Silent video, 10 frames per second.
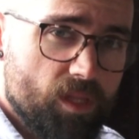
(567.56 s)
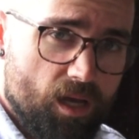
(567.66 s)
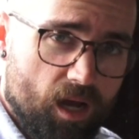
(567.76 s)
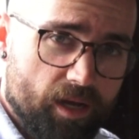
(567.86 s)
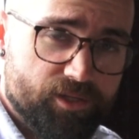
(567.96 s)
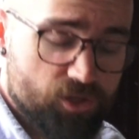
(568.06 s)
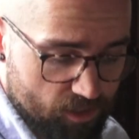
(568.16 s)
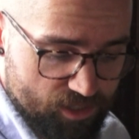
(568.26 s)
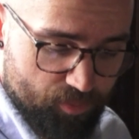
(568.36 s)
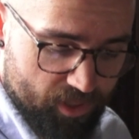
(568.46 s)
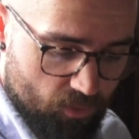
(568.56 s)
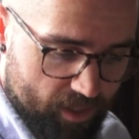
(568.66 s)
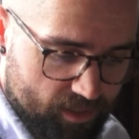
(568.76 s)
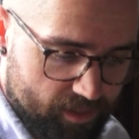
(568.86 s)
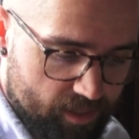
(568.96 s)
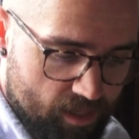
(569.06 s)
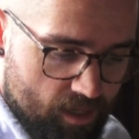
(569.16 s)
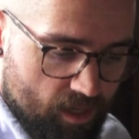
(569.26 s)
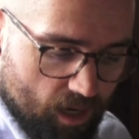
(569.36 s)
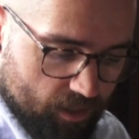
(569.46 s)
It charged pretty quickly.
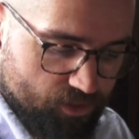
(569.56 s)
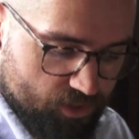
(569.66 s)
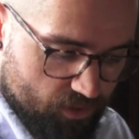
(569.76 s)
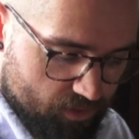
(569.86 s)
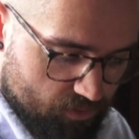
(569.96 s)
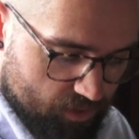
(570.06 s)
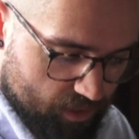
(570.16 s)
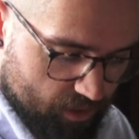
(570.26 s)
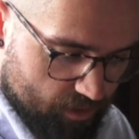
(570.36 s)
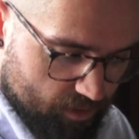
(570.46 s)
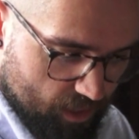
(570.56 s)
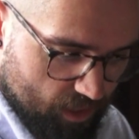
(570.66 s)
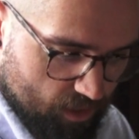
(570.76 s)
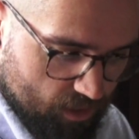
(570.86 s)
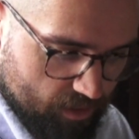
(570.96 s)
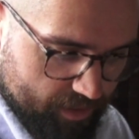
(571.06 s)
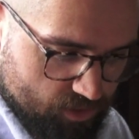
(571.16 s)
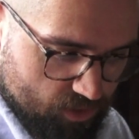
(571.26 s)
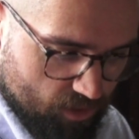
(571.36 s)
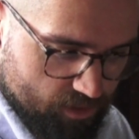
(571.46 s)
I'm going to show you here. It
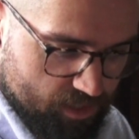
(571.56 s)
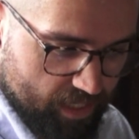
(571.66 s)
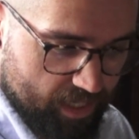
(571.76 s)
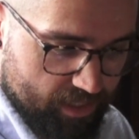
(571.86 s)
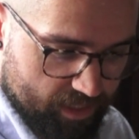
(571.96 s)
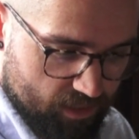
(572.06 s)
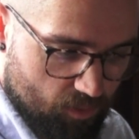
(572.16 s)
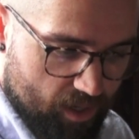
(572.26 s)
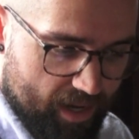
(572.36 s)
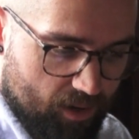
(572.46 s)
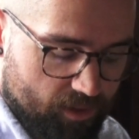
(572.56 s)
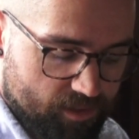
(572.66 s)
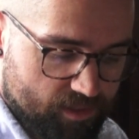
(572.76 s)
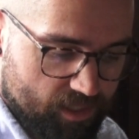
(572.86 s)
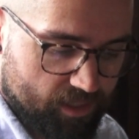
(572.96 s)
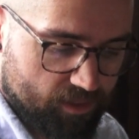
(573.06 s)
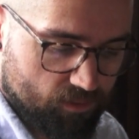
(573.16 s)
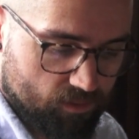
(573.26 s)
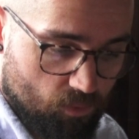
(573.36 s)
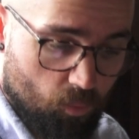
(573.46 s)
charged 8 kilowatt hours
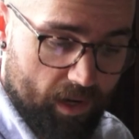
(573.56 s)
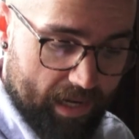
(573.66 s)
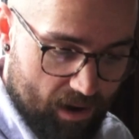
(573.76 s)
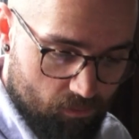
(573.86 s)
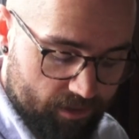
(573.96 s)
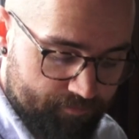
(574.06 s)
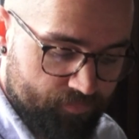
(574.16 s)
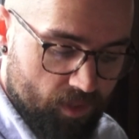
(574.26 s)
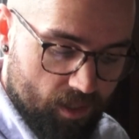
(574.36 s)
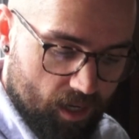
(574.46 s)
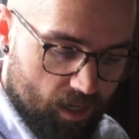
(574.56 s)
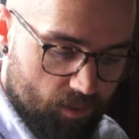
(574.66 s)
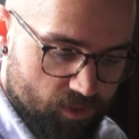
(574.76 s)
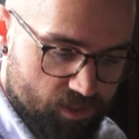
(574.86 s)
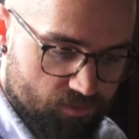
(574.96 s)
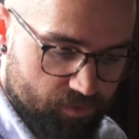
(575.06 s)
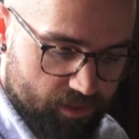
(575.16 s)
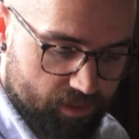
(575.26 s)
in 1 hour, which is really